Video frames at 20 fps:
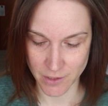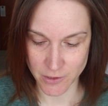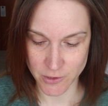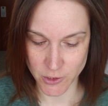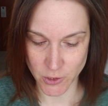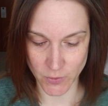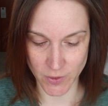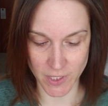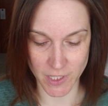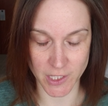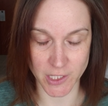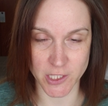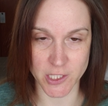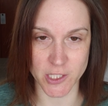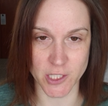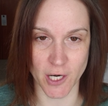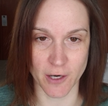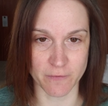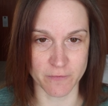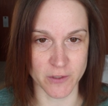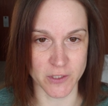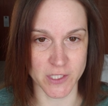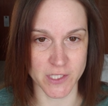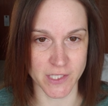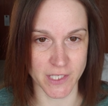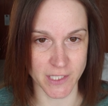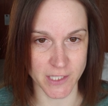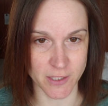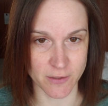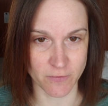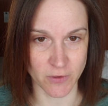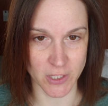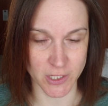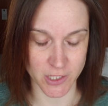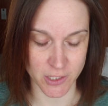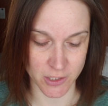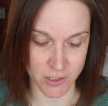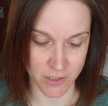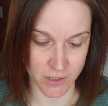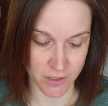So we're going to start first things
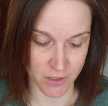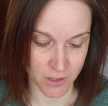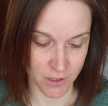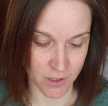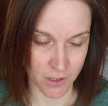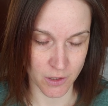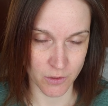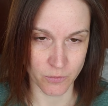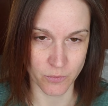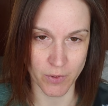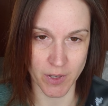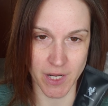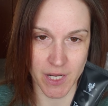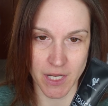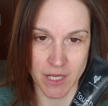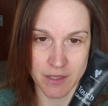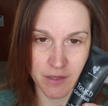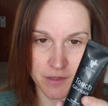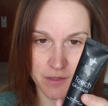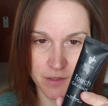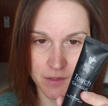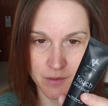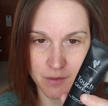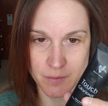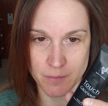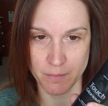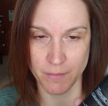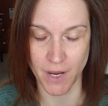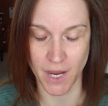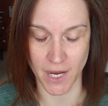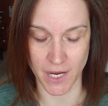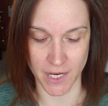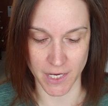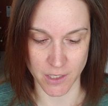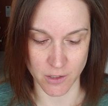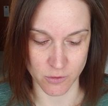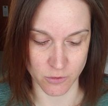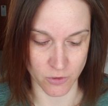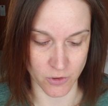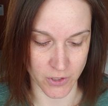first with my
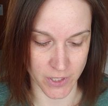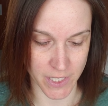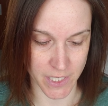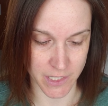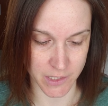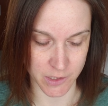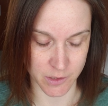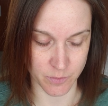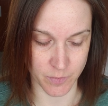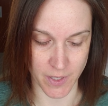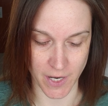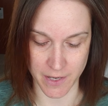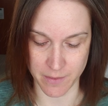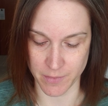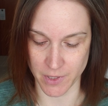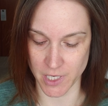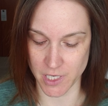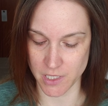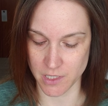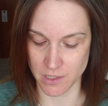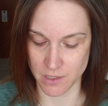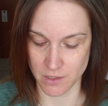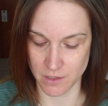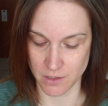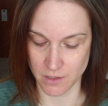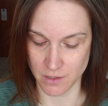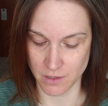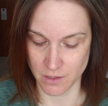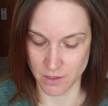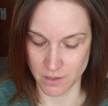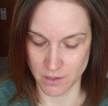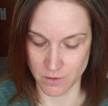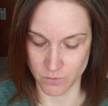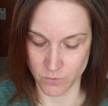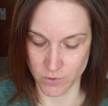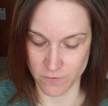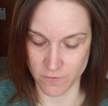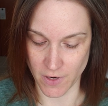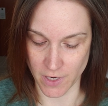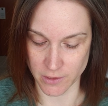Glorious Primer.
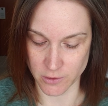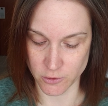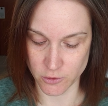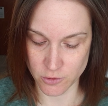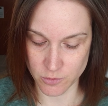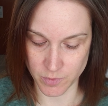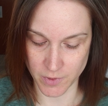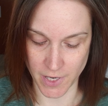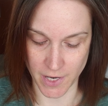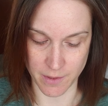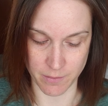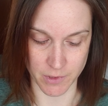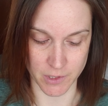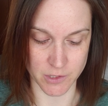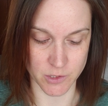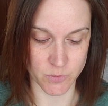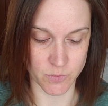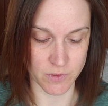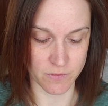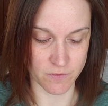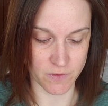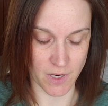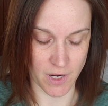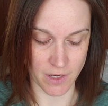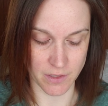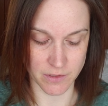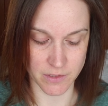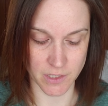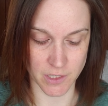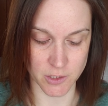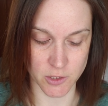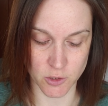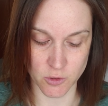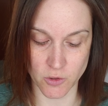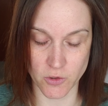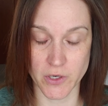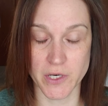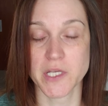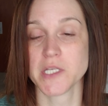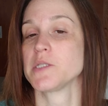We've got two primers. We've got Touch
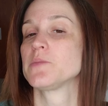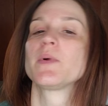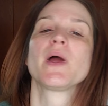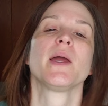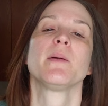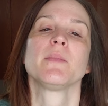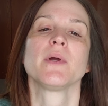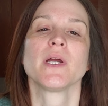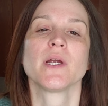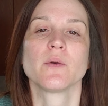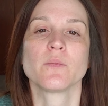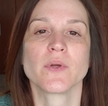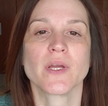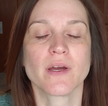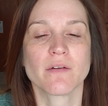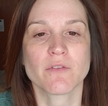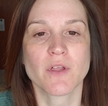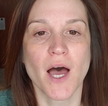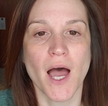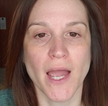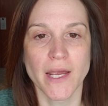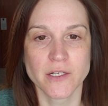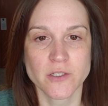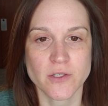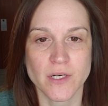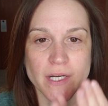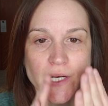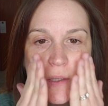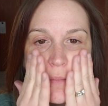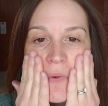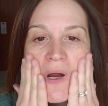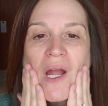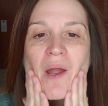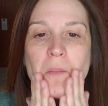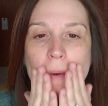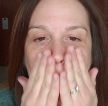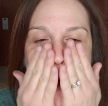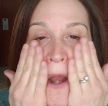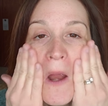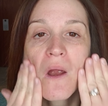Glorious Primer and we have the Hydrating
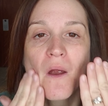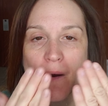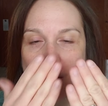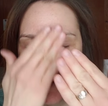Primer.